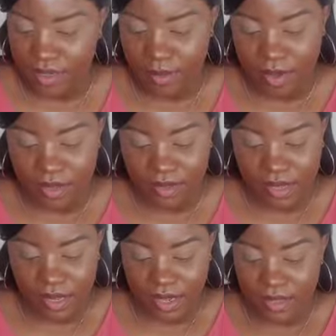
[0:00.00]
in the box.
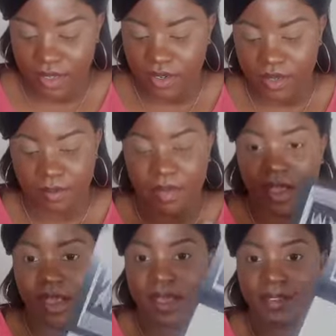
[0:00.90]
And then on
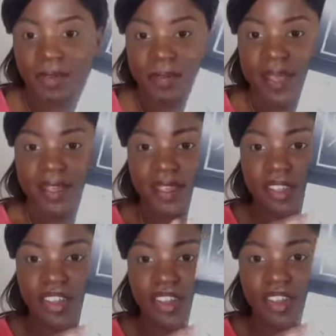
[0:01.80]
the back
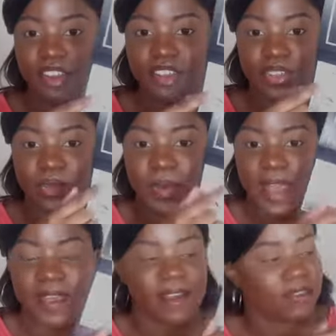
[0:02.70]
here, you
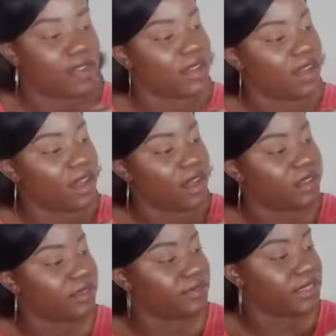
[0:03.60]
have
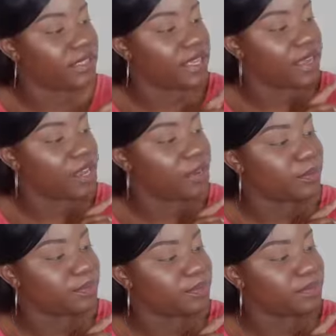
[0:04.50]
all of the
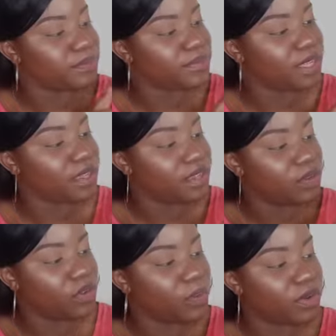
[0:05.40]

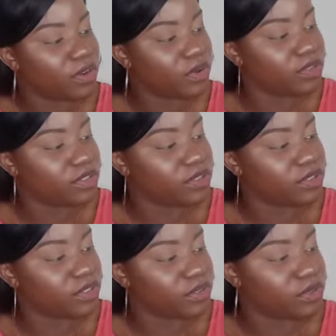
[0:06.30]
coupon codes that
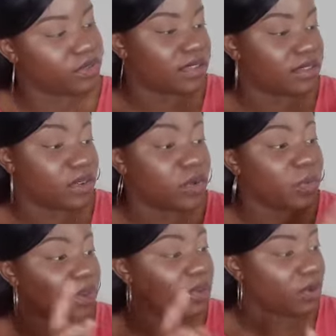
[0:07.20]
you could use. The
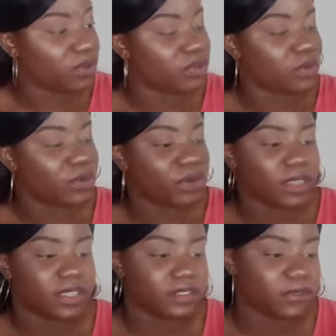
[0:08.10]
coupon code though
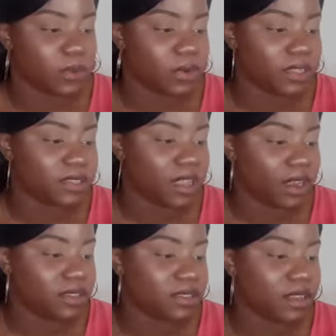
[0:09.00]
is for
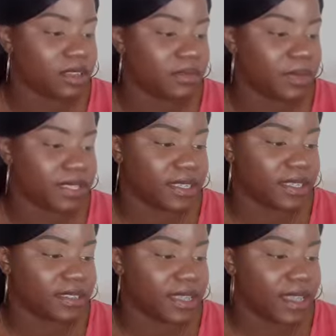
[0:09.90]
Tarte
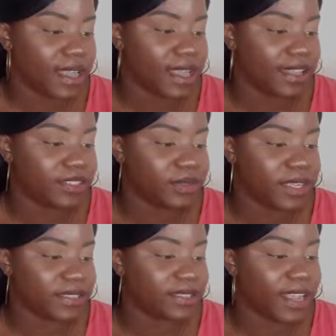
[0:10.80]
Cosmetics, and you
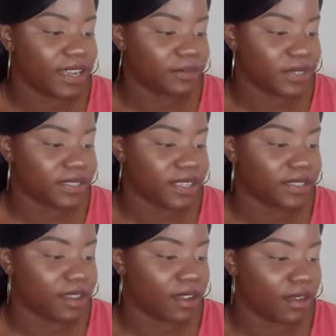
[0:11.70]
get
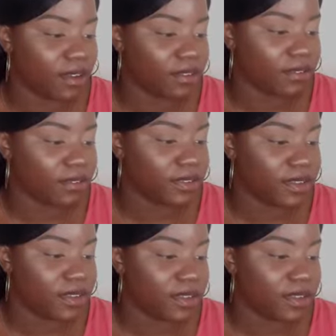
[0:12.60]
10% off